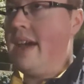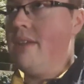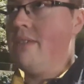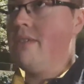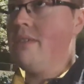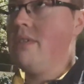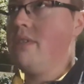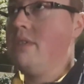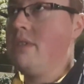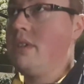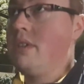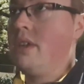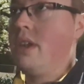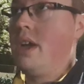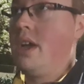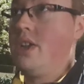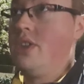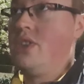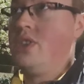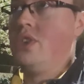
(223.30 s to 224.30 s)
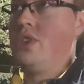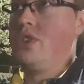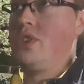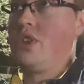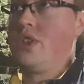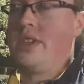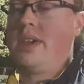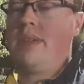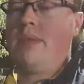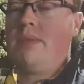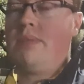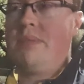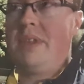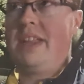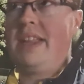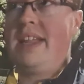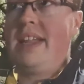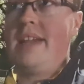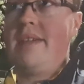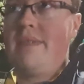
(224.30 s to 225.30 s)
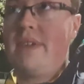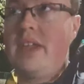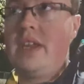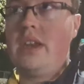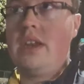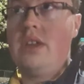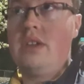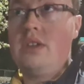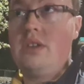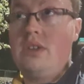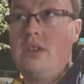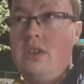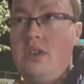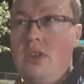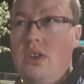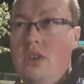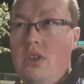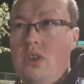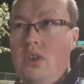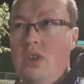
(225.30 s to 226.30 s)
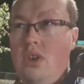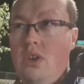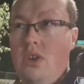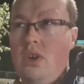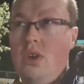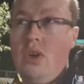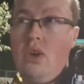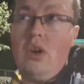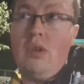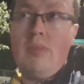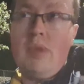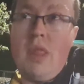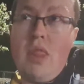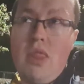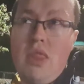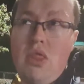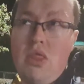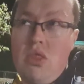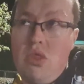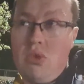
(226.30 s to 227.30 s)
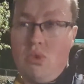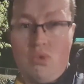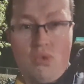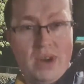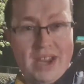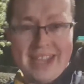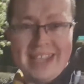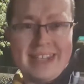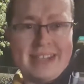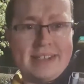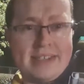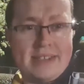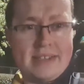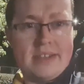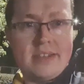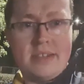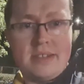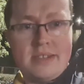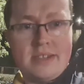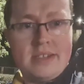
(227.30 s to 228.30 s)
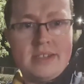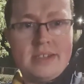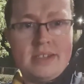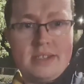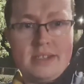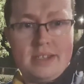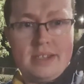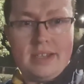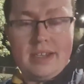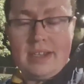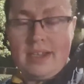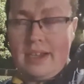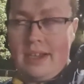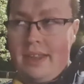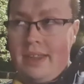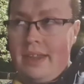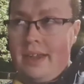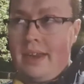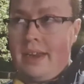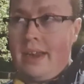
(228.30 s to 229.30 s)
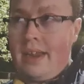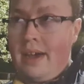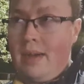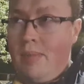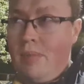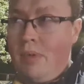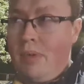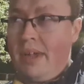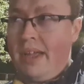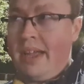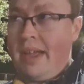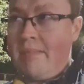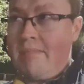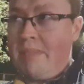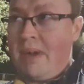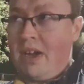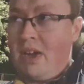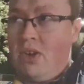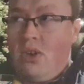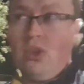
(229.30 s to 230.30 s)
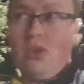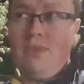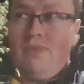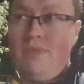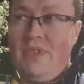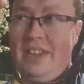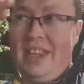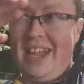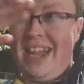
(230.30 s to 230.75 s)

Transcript: out as such, because I'll be leaving home at 3, and then I'll probably get back home for